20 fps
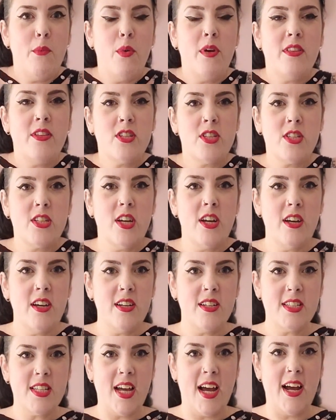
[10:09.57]
with a skirt
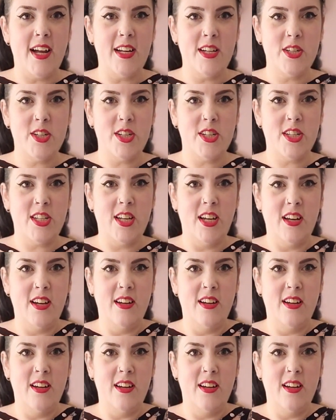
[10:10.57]
attached,